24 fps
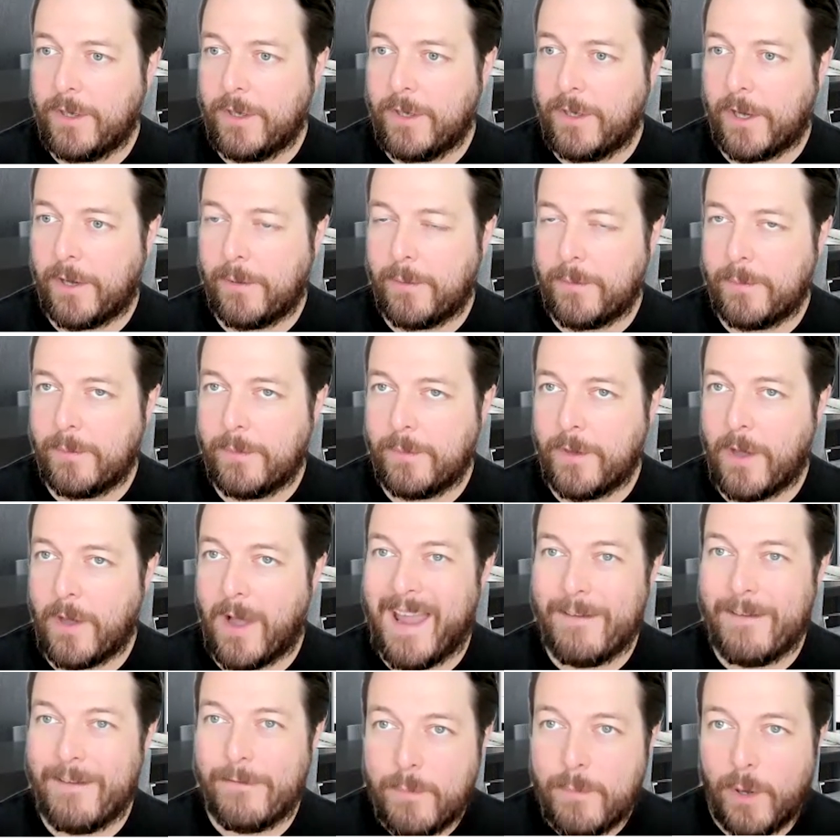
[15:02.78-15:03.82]
You know,
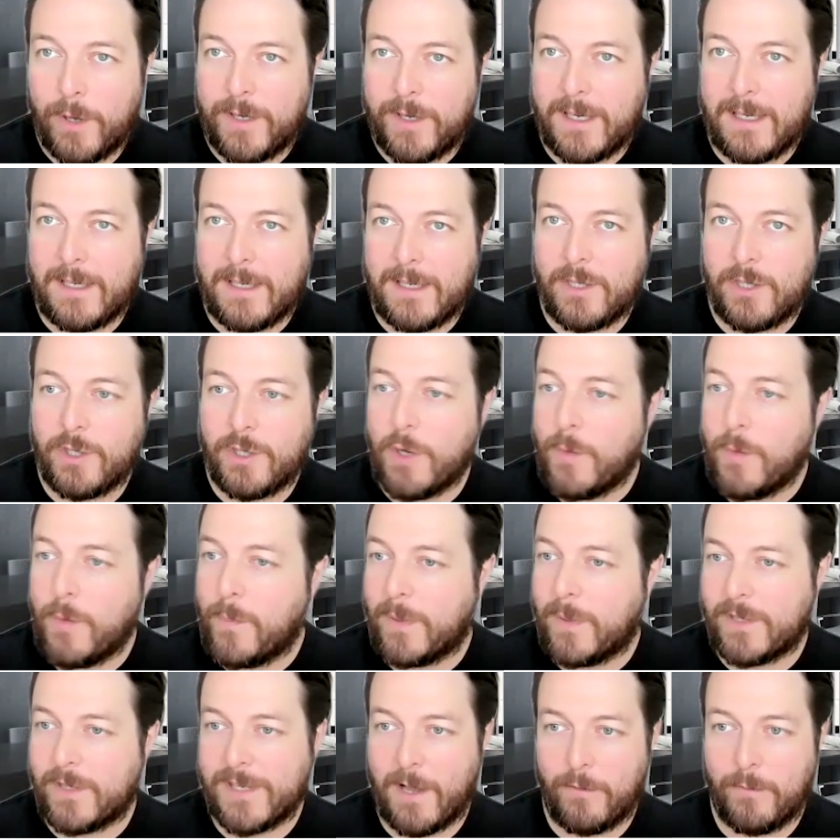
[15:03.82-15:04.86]
not everybody is
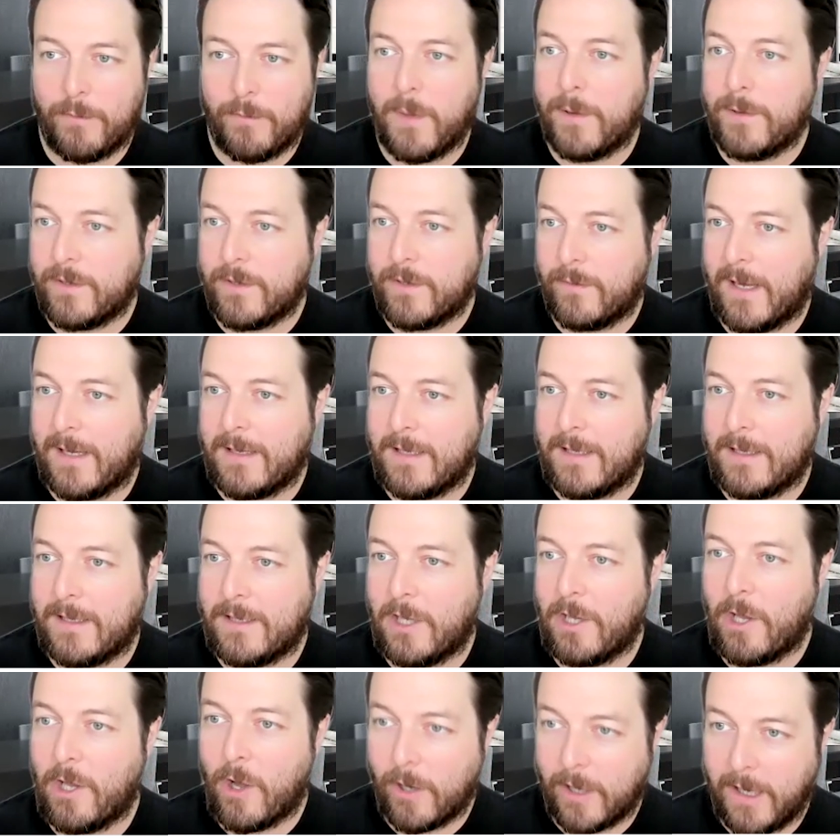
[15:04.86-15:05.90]
super
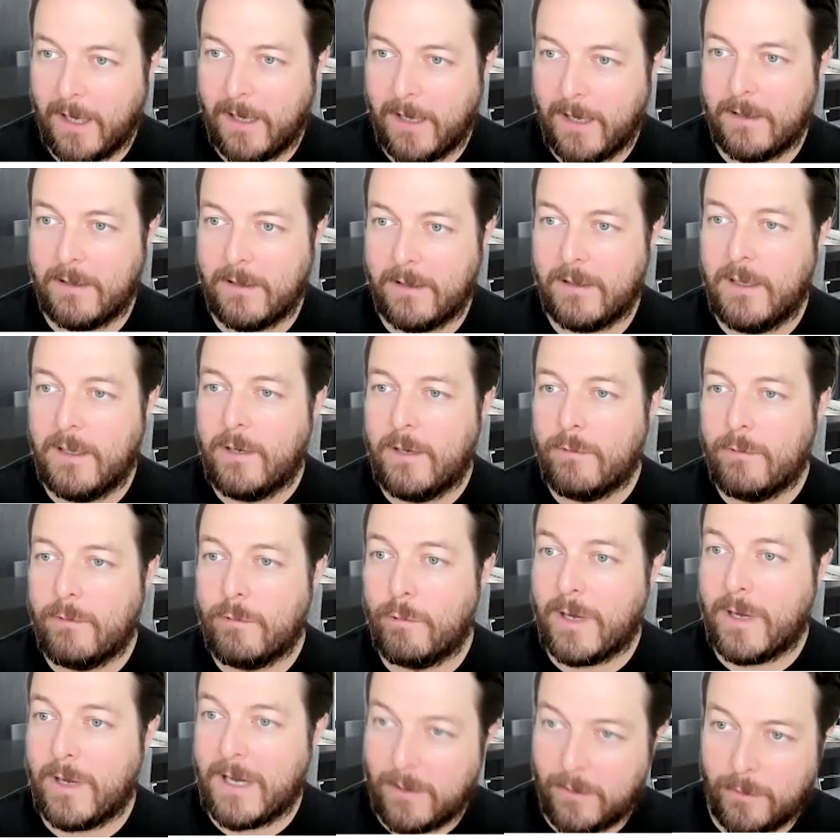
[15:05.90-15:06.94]
self-motivated to log in and
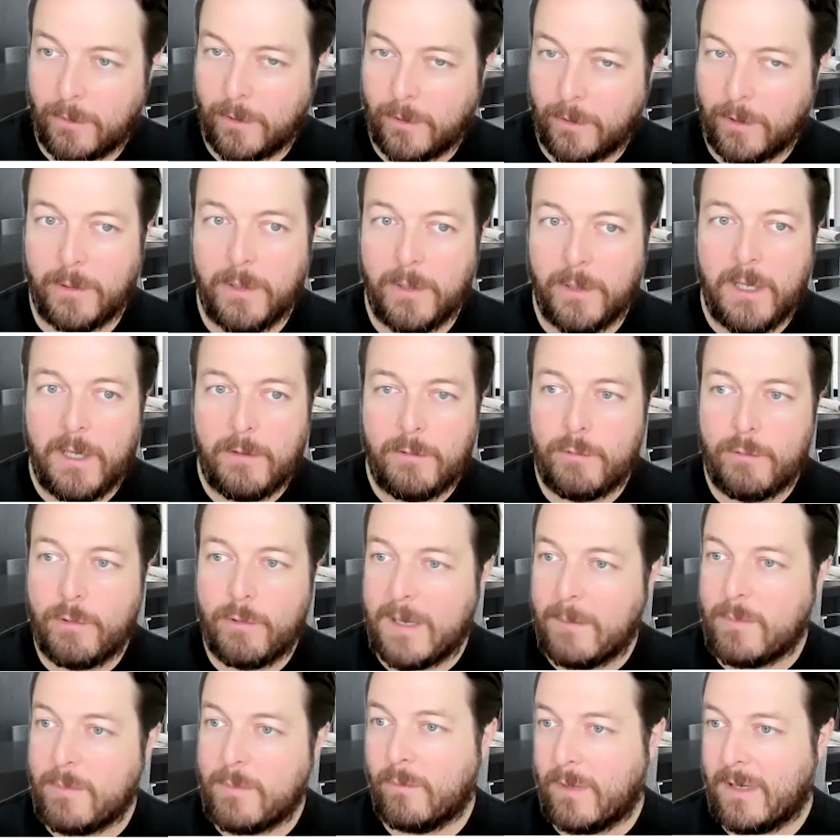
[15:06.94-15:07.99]
read through
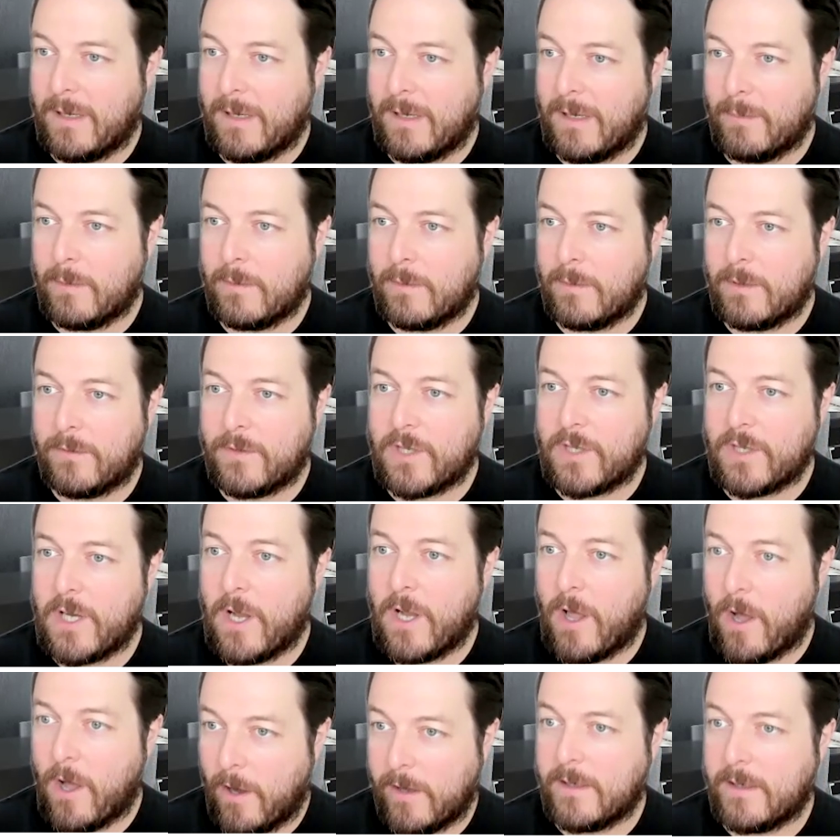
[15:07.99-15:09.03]
reams and reams of
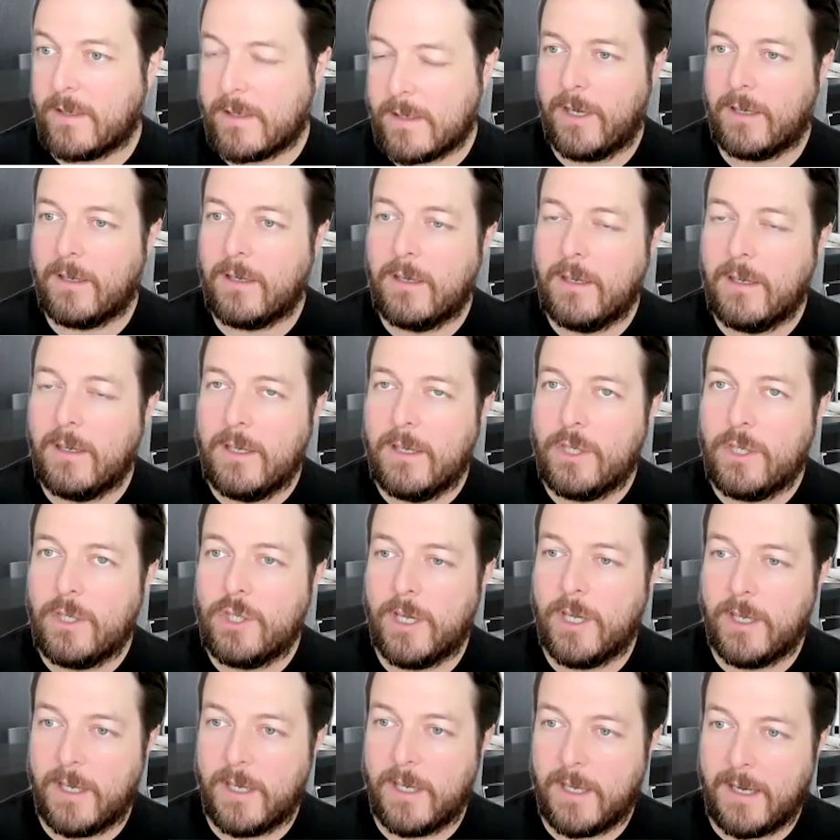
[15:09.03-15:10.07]
sliding
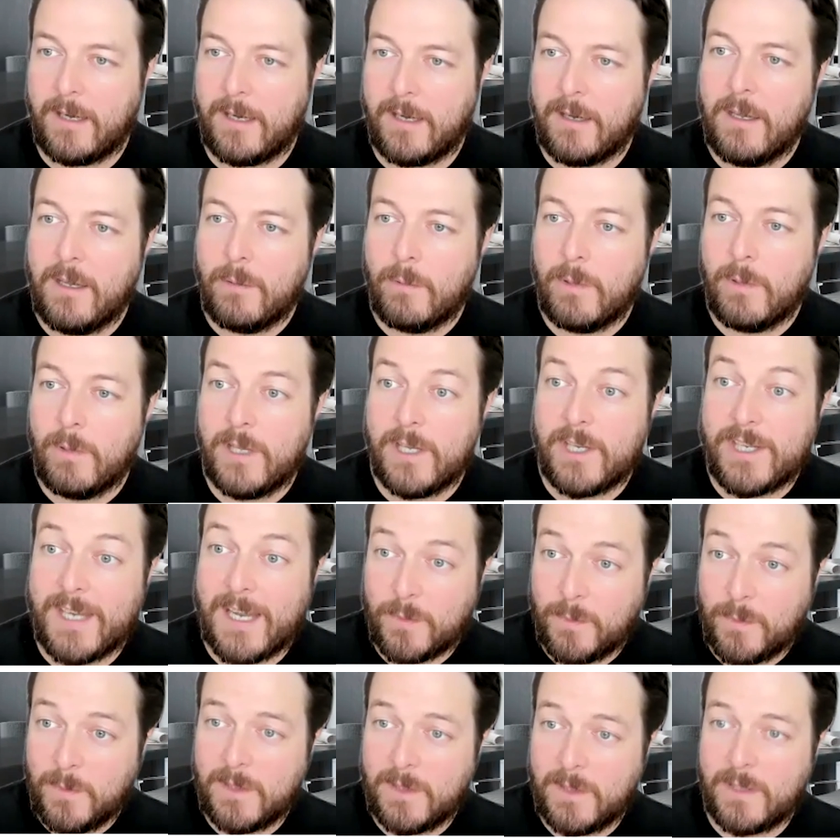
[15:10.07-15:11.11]
journey with
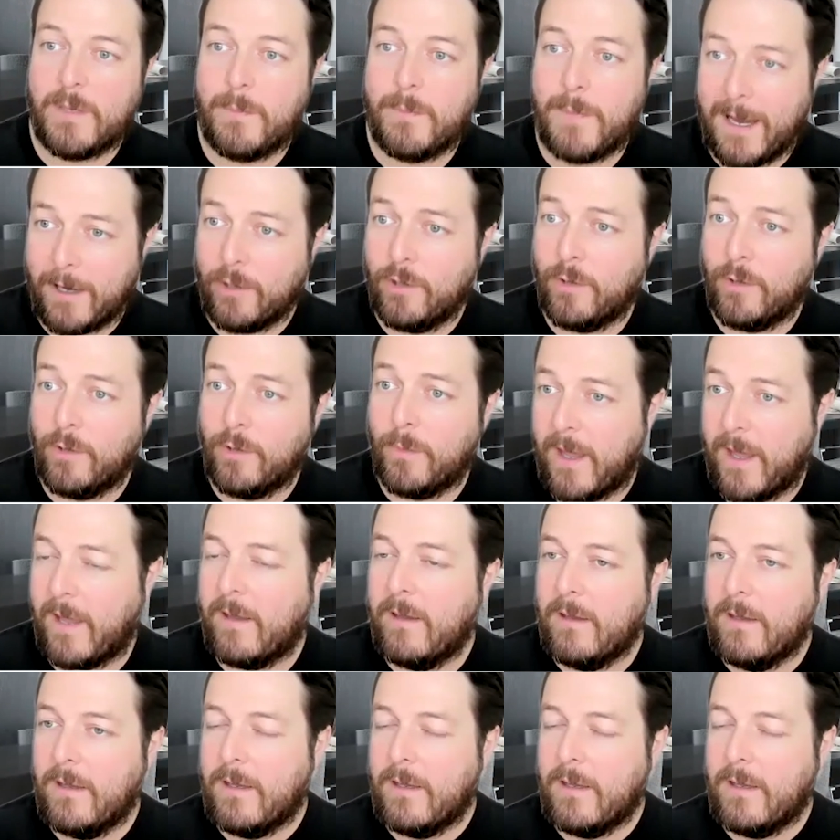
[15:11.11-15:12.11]
assessments to back up their